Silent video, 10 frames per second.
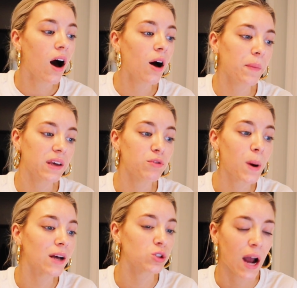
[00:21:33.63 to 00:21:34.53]
um, like if you
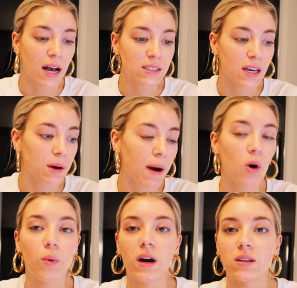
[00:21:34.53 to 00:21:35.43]
guys are asking
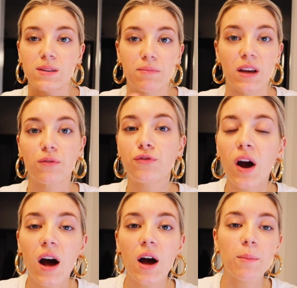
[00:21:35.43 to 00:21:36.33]
about where is something
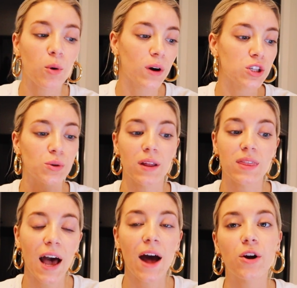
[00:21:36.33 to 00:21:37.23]
from or where did you
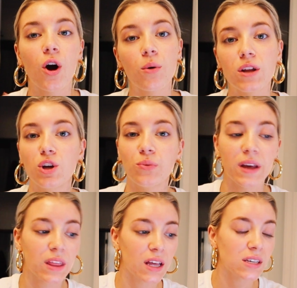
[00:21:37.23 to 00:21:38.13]
get that or oh, can you
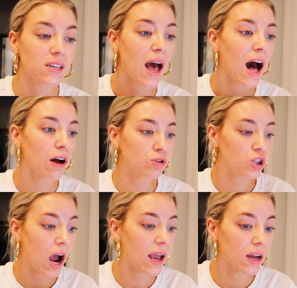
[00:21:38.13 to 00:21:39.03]
link this? I'll
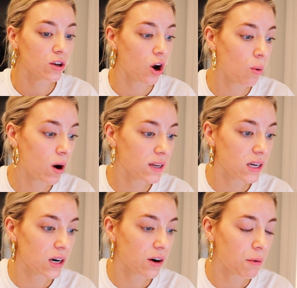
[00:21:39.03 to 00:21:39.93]
try and go on
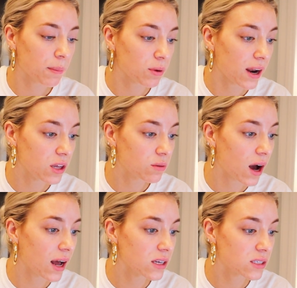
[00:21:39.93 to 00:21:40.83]
here and reply to you
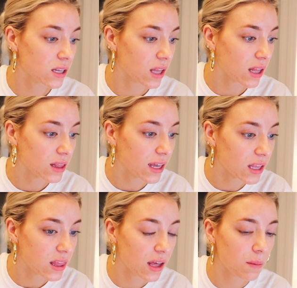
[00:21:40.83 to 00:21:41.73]
guys and like
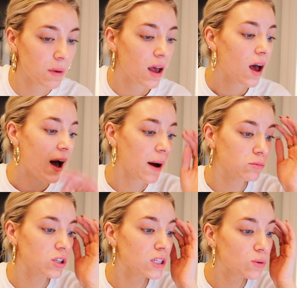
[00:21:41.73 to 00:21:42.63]
link them. Um,
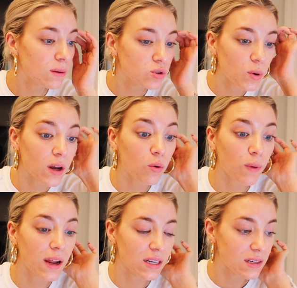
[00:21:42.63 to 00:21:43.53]
so that's what I'm doing
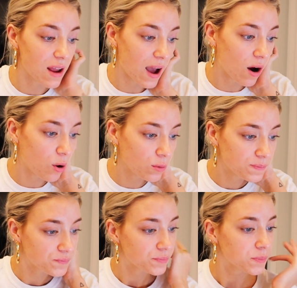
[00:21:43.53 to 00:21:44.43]
right
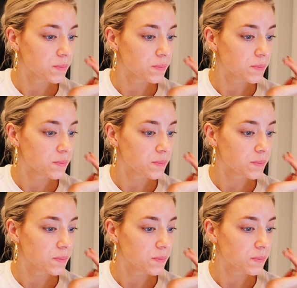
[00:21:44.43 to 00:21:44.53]
now.